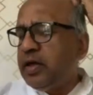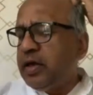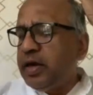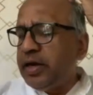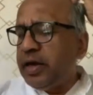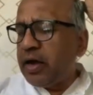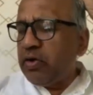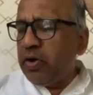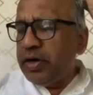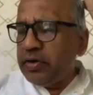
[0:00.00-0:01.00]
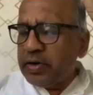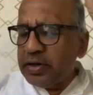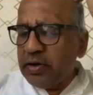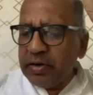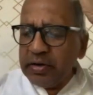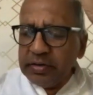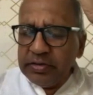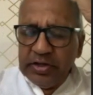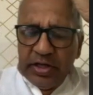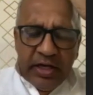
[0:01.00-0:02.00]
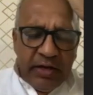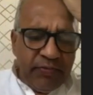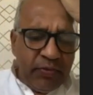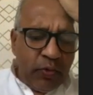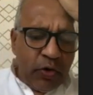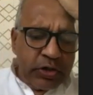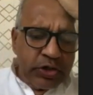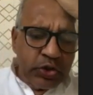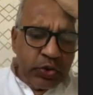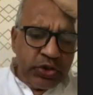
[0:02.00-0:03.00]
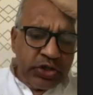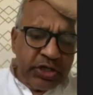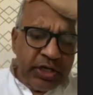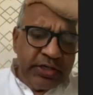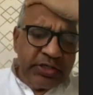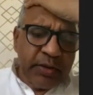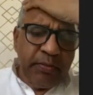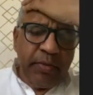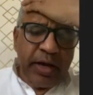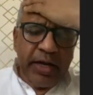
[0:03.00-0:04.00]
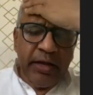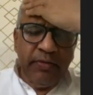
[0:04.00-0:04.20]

A dacoit or a thief who wants to steal some money